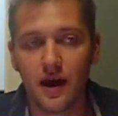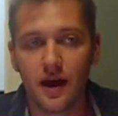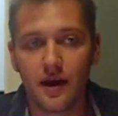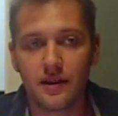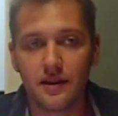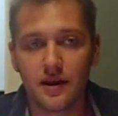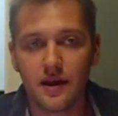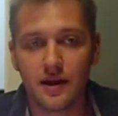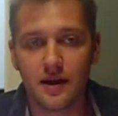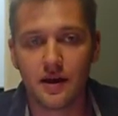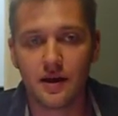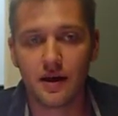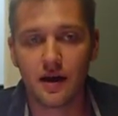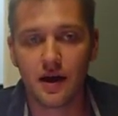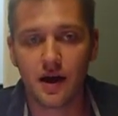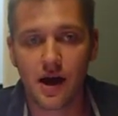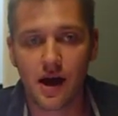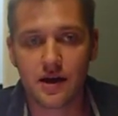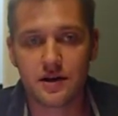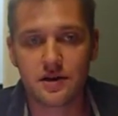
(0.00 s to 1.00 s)
And then
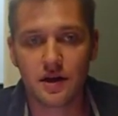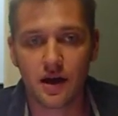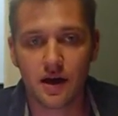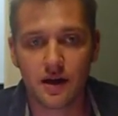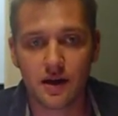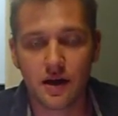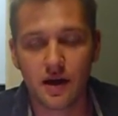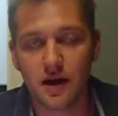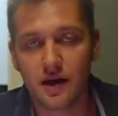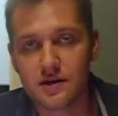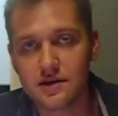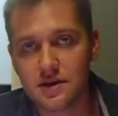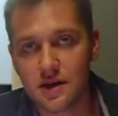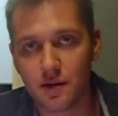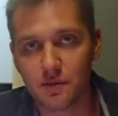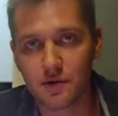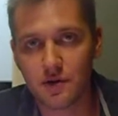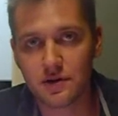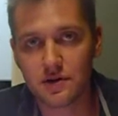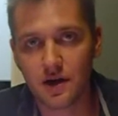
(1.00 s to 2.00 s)
I tried it a
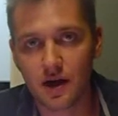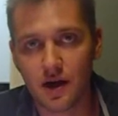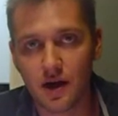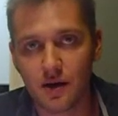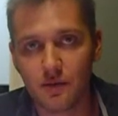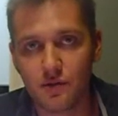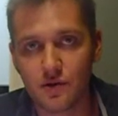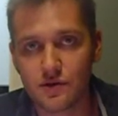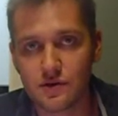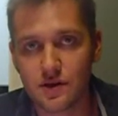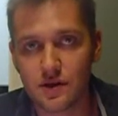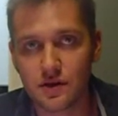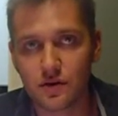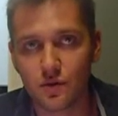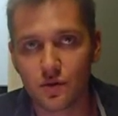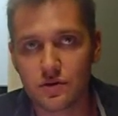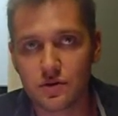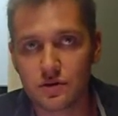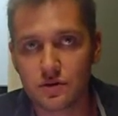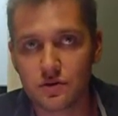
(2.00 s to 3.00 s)
separate time
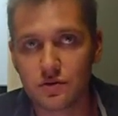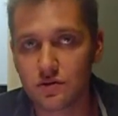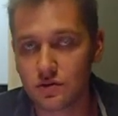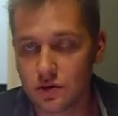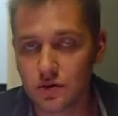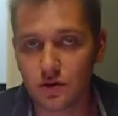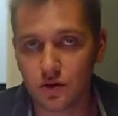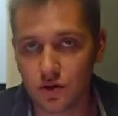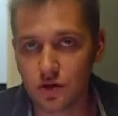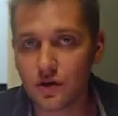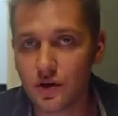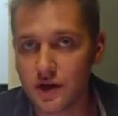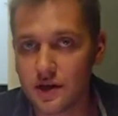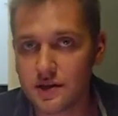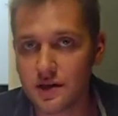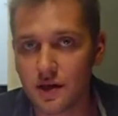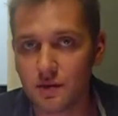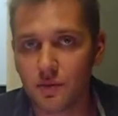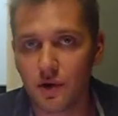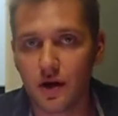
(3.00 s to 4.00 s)
using
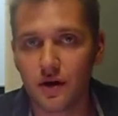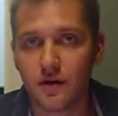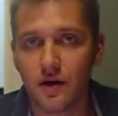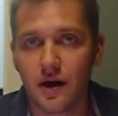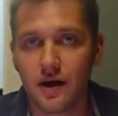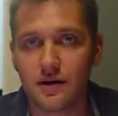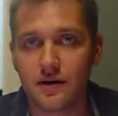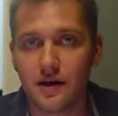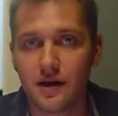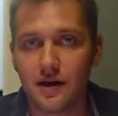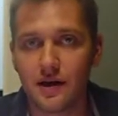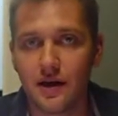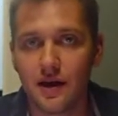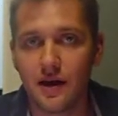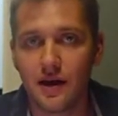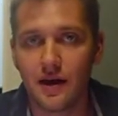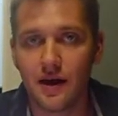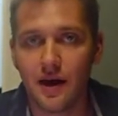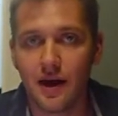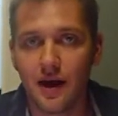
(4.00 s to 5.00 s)
creatine monohydrate,
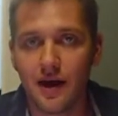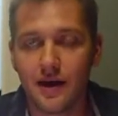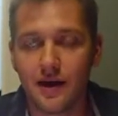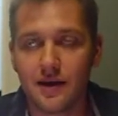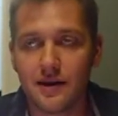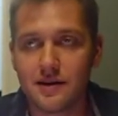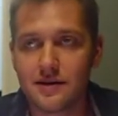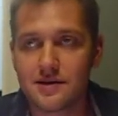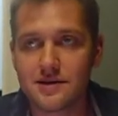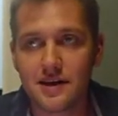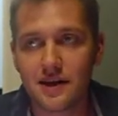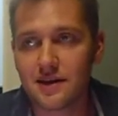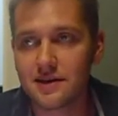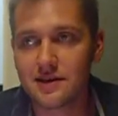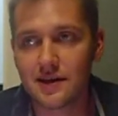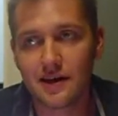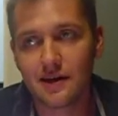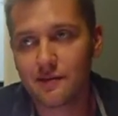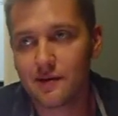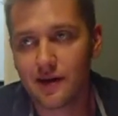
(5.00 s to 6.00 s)
and the second
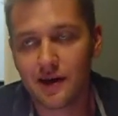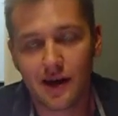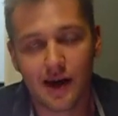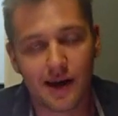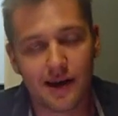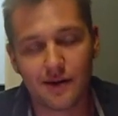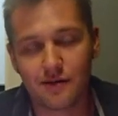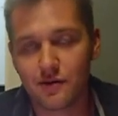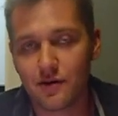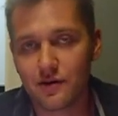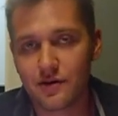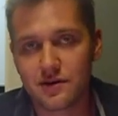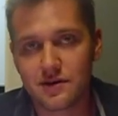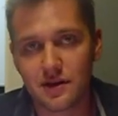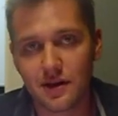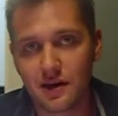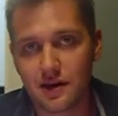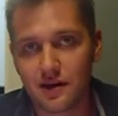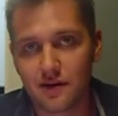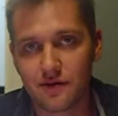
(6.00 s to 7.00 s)
time I didn't
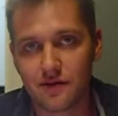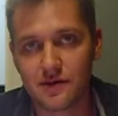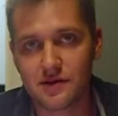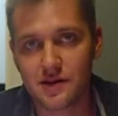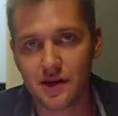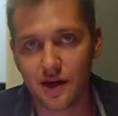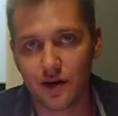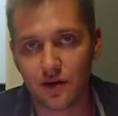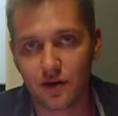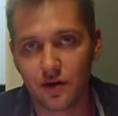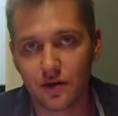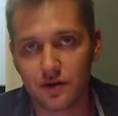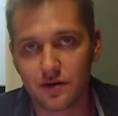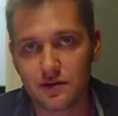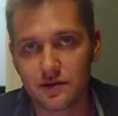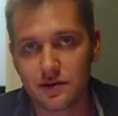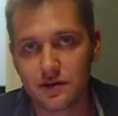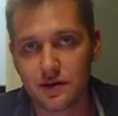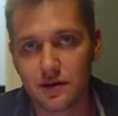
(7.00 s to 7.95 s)
notice any difference at all.